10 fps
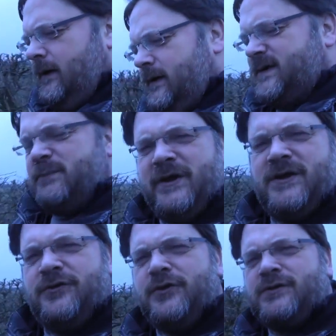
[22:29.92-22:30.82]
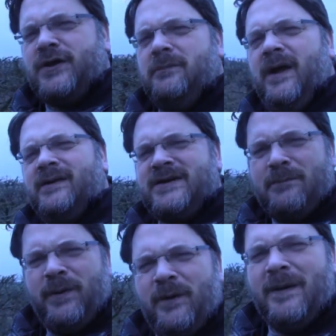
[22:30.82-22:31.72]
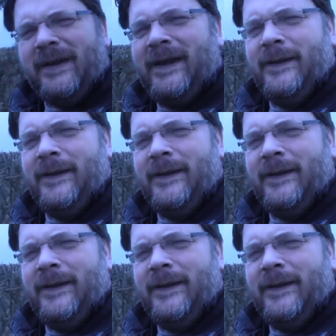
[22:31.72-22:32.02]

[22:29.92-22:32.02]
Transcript: and somebody threw some shampoo at me.